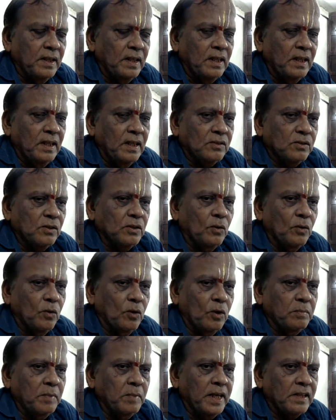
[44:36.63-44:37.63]
So the old
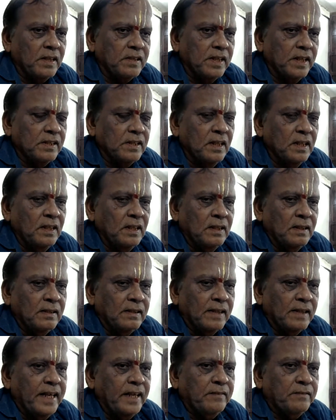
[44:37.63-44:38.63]
man says,
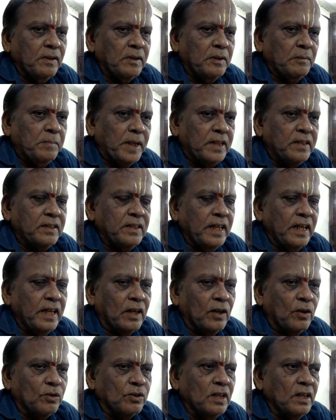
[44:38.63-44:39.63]
right from the birth, they
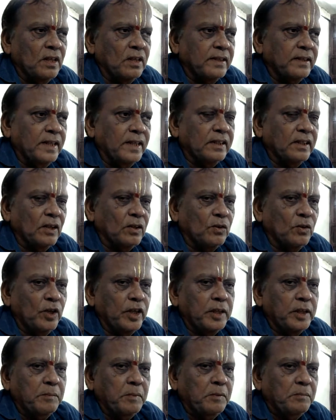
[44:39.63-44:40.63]
announce that you are going to
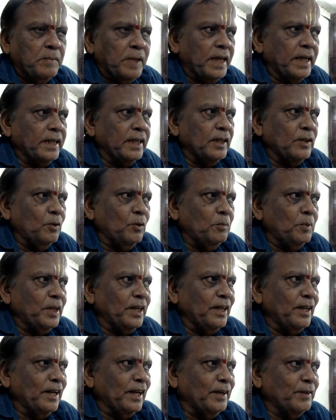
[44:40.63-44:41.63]
be man and woman in
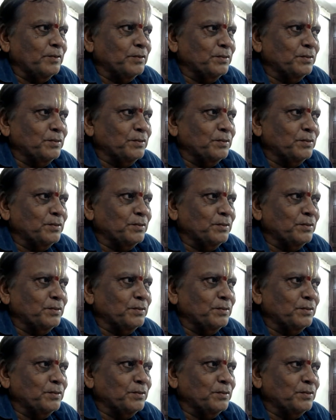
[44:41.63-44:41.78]
life.